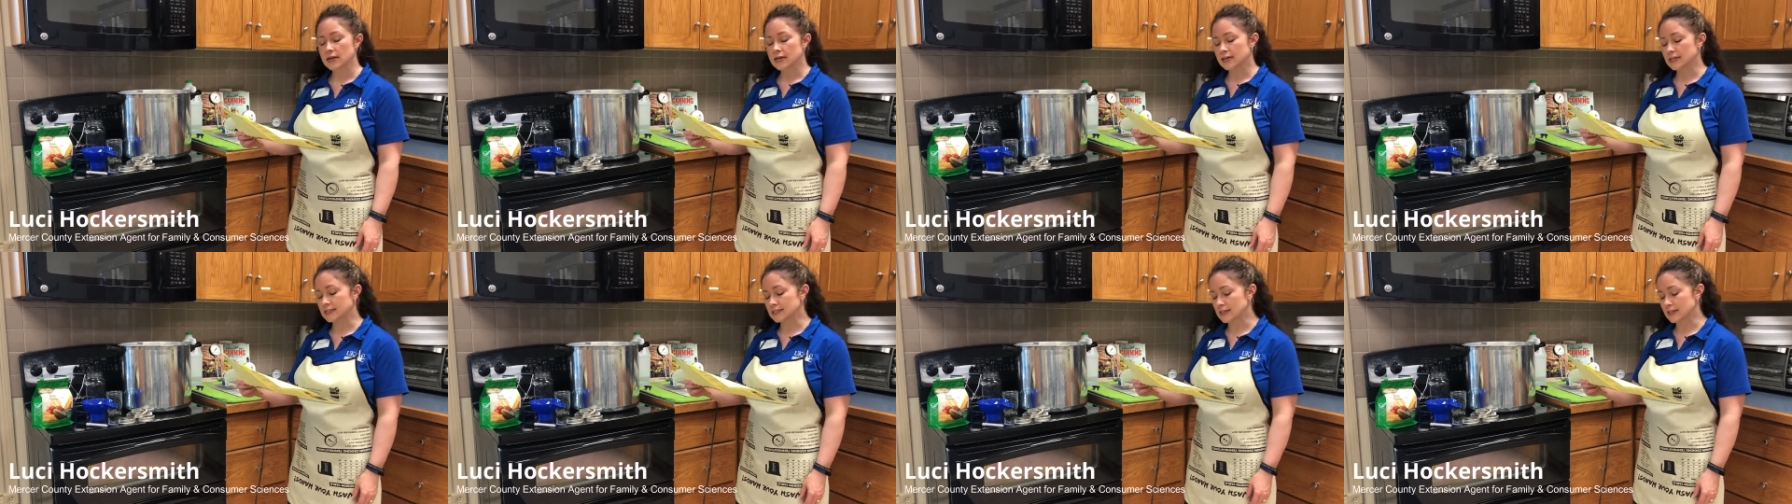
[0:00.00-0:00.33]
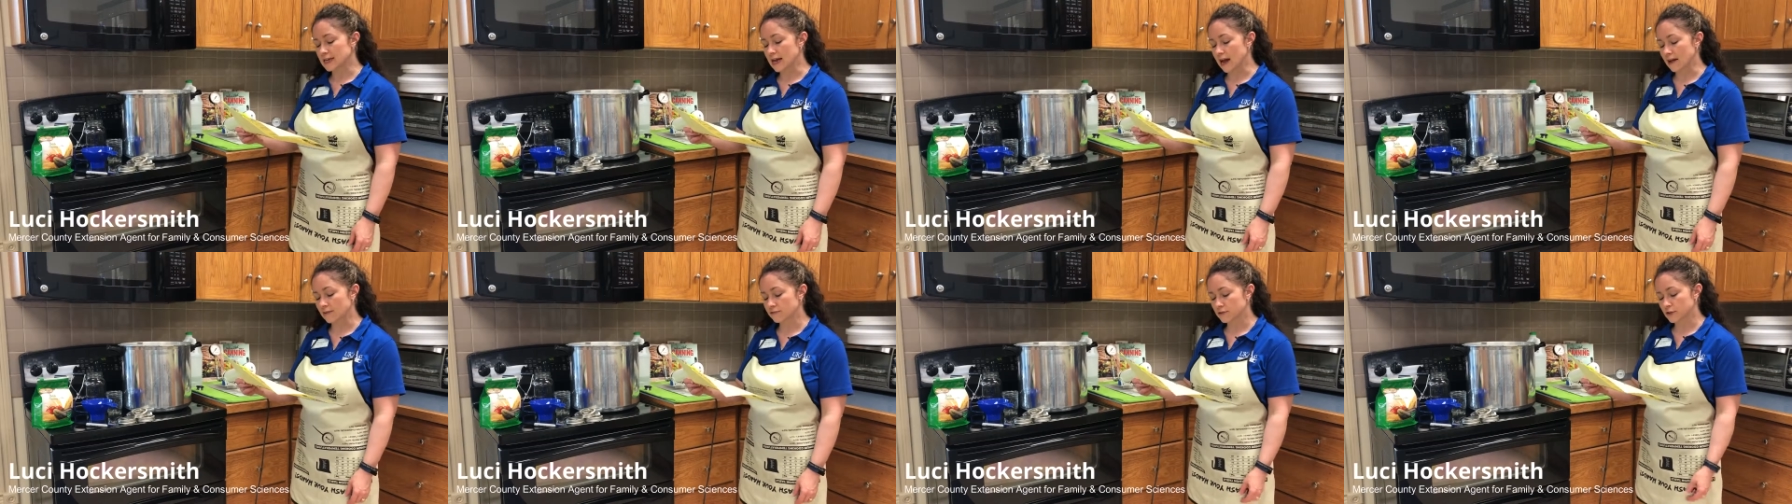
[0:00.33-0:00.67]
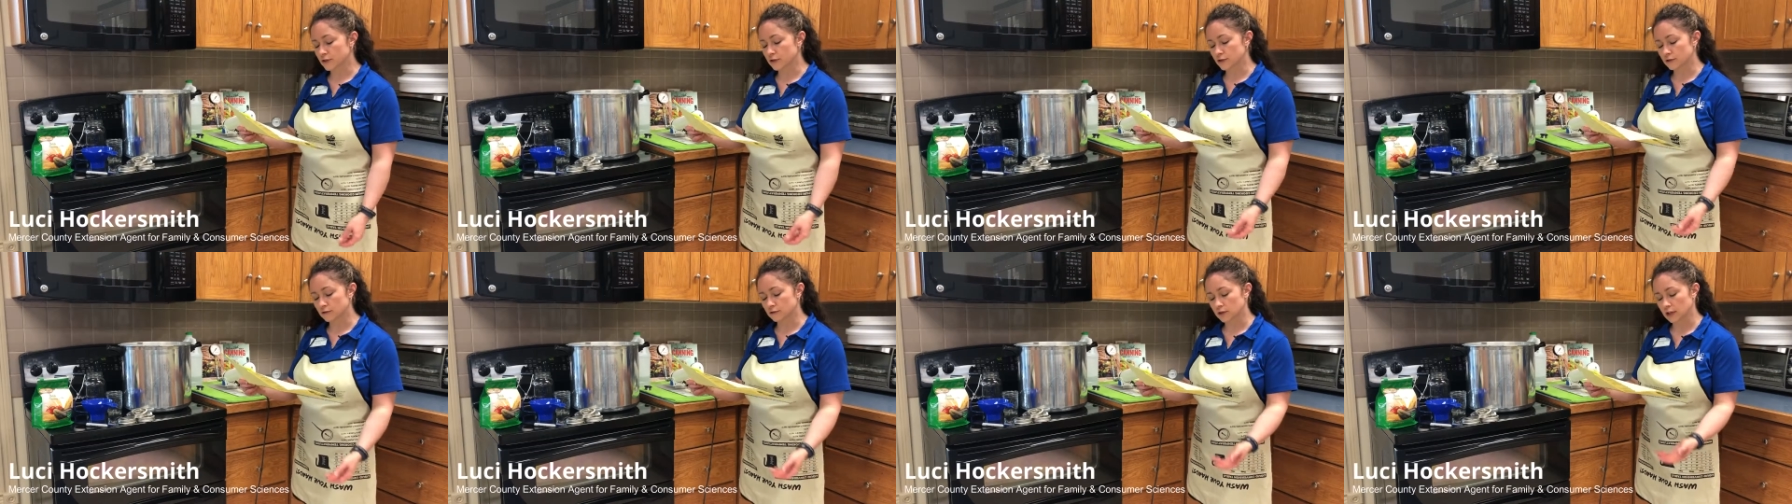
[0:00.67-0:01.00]
It's an
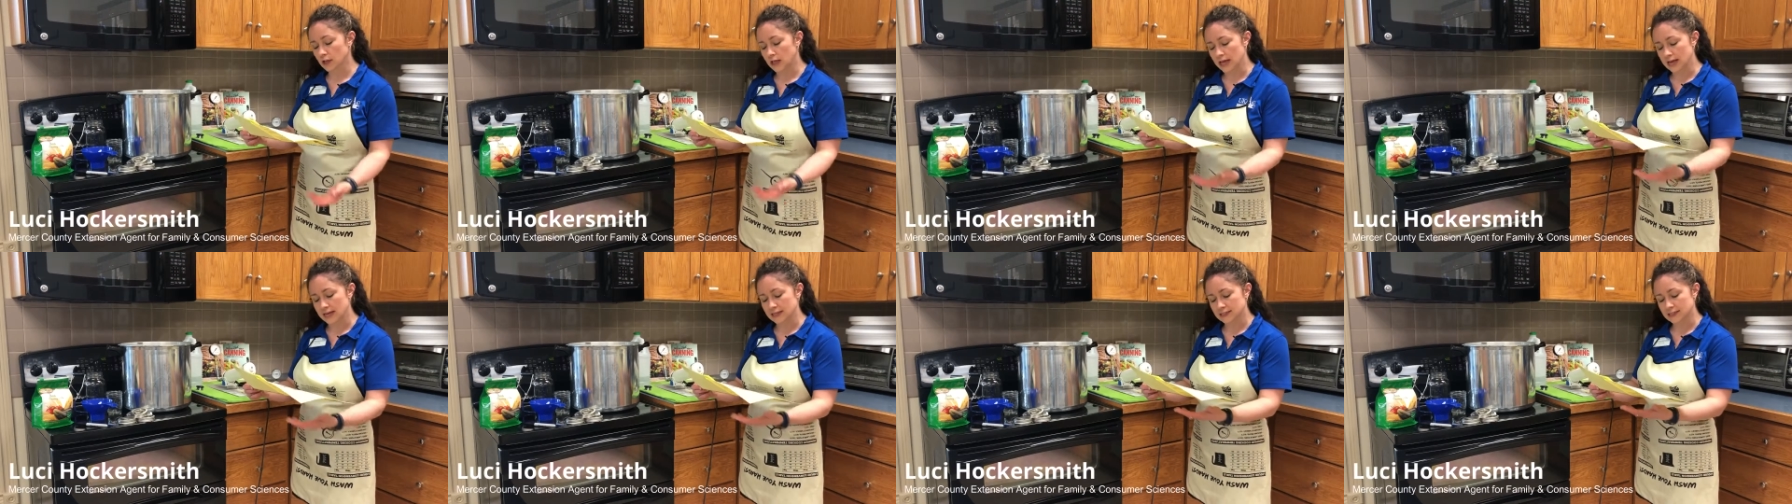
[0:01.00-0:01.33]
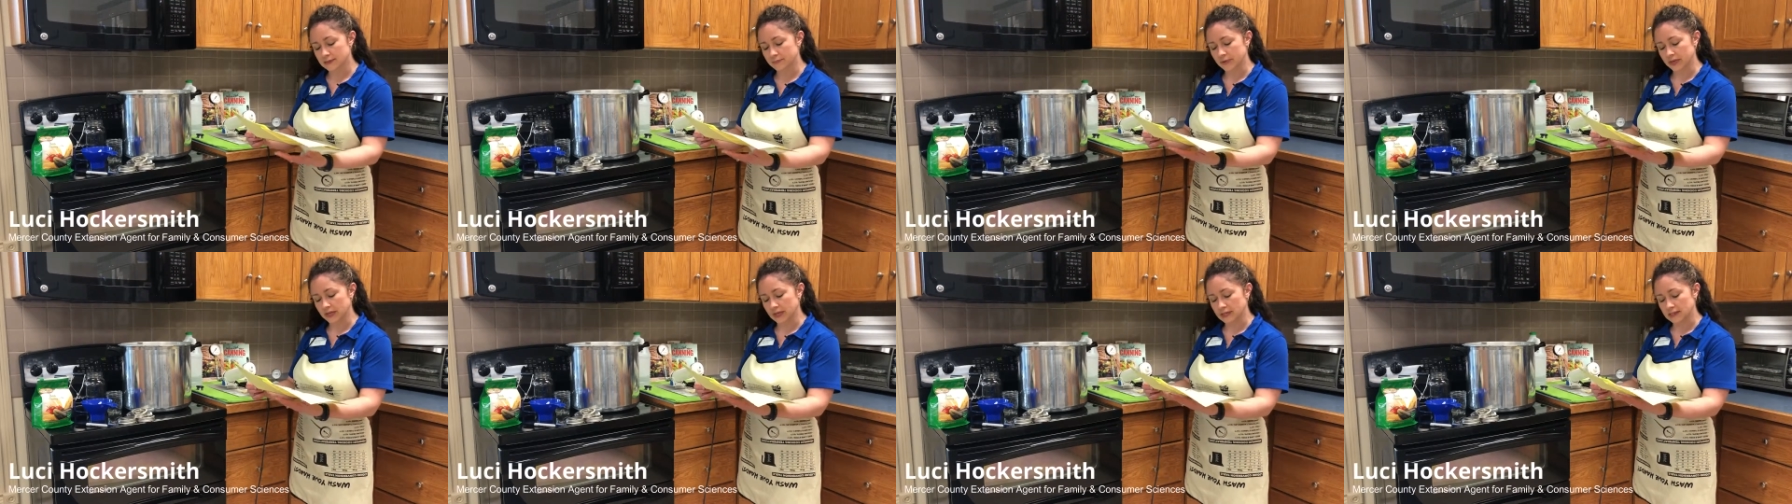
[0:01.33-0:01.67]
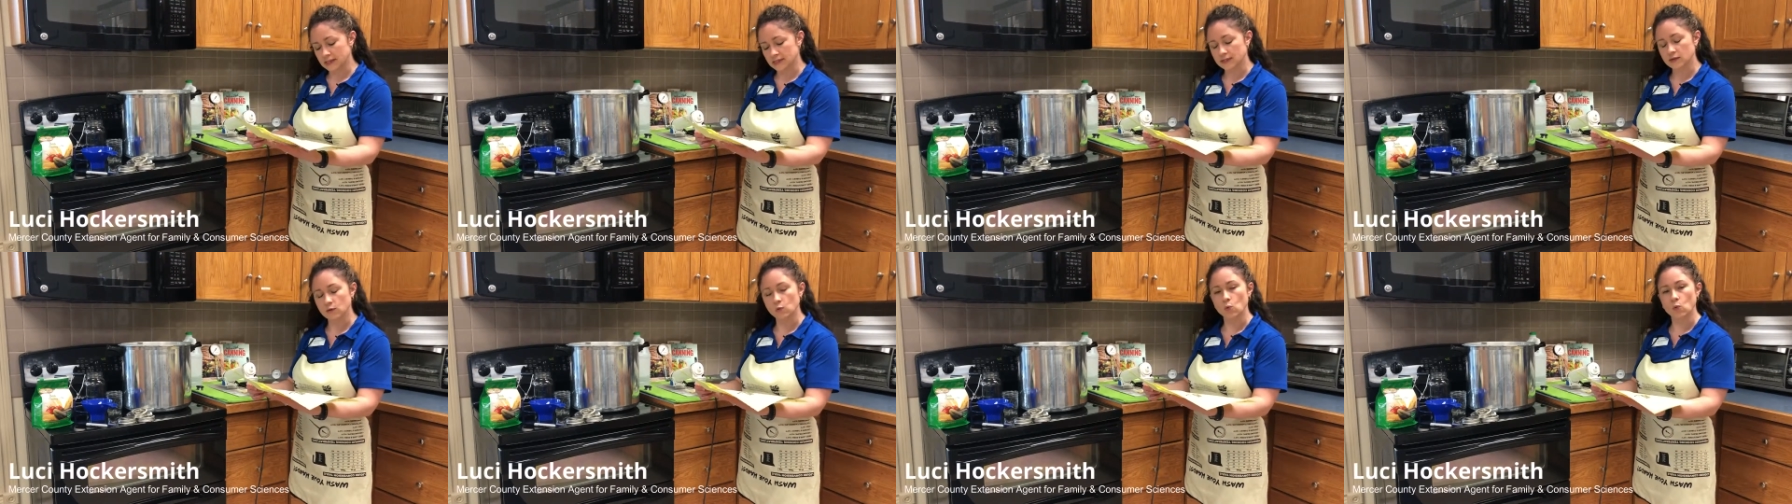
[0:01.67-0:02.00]
afternoon class. It
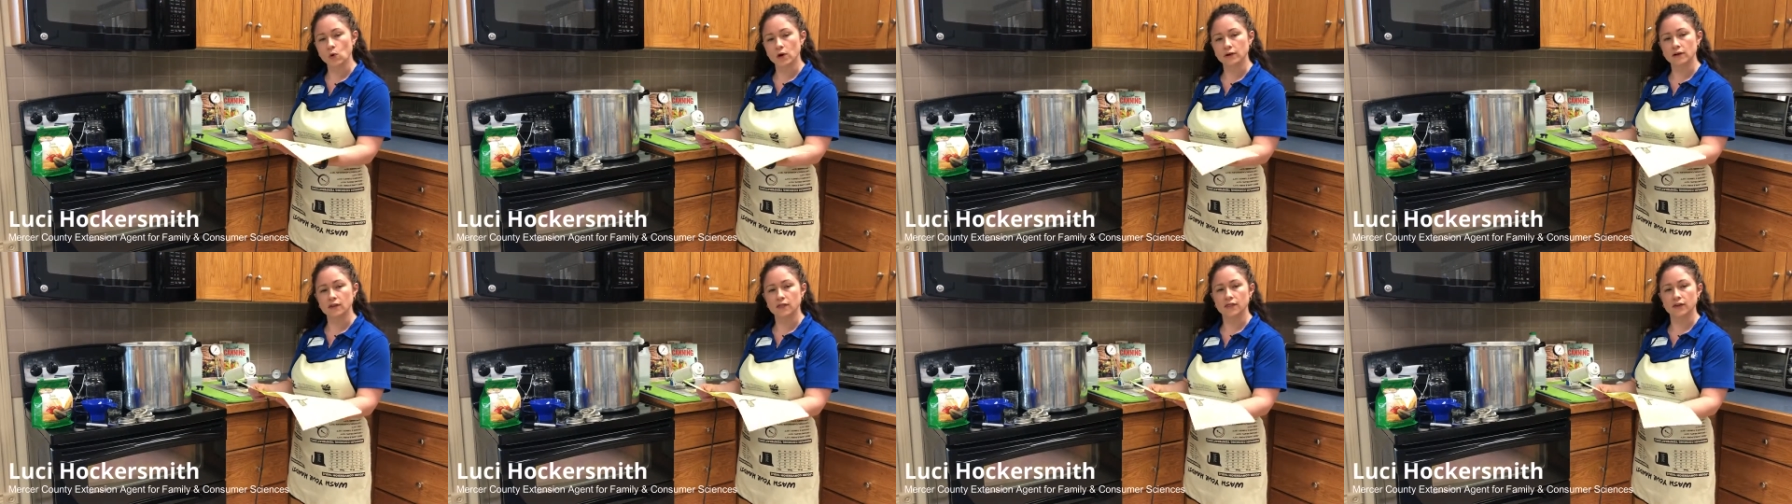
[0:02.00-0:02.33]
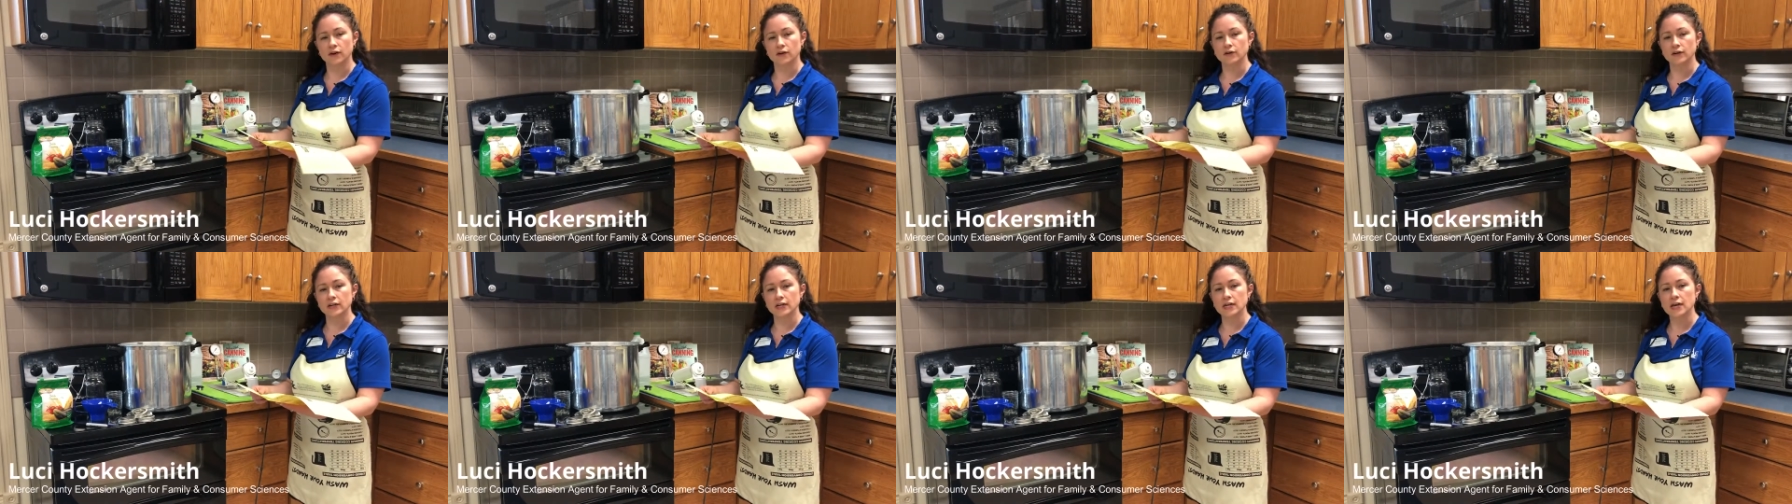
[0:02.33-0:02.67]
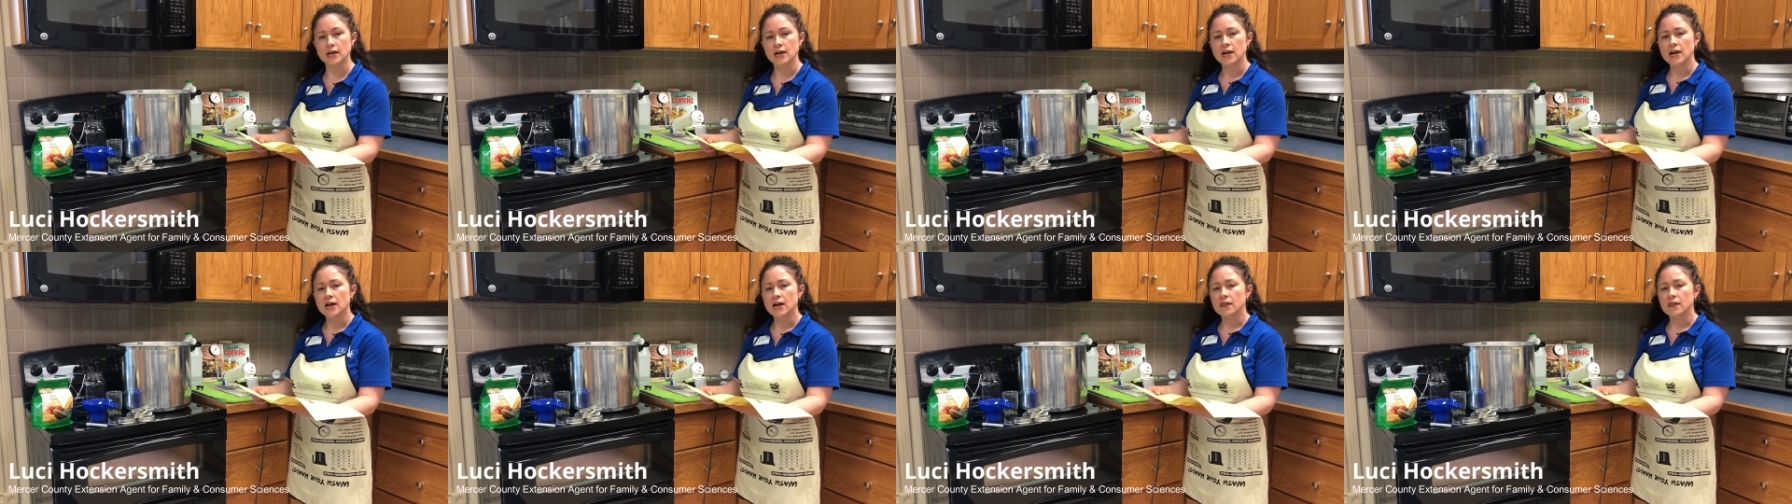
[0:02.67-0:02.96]
begins at 1:30.